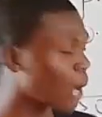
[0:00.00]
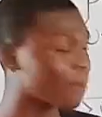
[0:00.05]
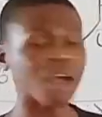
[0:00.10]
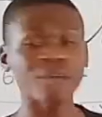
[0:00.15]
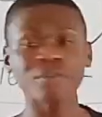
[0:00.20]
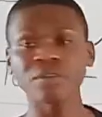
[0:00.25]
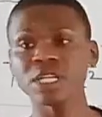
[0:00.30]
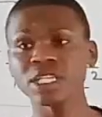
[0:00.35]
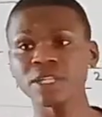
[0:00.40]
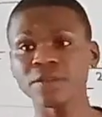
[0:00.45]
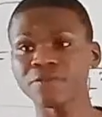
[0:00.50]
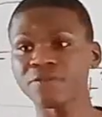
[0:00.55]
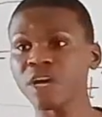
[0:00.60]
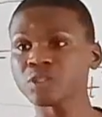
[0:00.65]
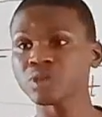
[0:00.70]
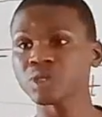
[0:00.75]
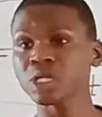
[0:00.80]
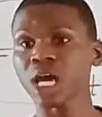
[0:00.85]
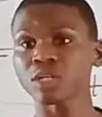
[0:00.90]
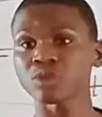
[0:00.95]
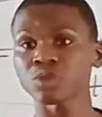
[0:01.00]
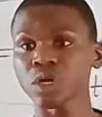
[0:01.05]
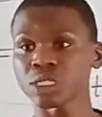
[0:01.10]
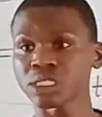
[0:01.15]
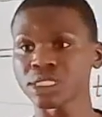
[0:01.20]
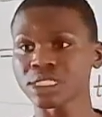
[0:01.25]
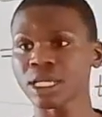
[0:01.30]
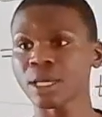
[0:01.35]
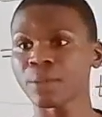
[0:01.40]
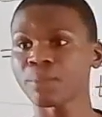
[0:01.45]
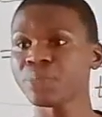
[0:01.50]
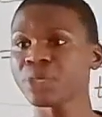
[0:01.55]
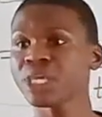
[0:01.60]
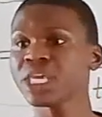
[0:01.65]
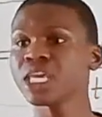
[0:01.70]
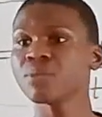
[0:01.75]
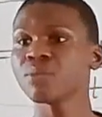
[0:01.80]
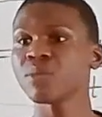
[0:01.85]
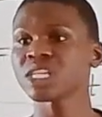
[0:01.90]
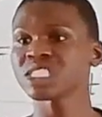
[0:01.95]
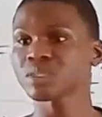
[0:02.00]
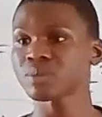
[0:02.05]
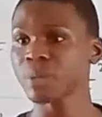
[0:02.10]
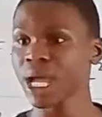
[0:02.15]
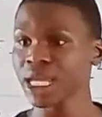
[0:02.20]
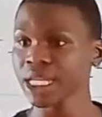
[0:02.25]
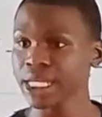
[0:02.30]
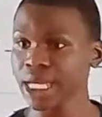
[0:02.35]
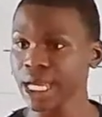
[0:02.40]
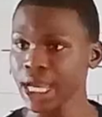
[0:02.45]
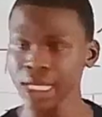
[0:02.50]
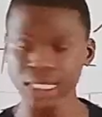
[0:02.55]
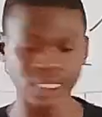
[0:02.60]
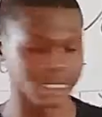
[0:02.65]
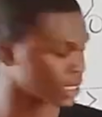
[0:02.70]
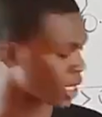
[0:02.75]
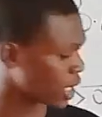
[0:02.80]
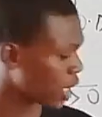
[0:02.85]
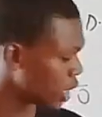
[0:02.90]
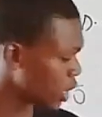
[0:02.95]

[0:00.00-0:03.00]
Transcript: having the first one as what? P multiplying x,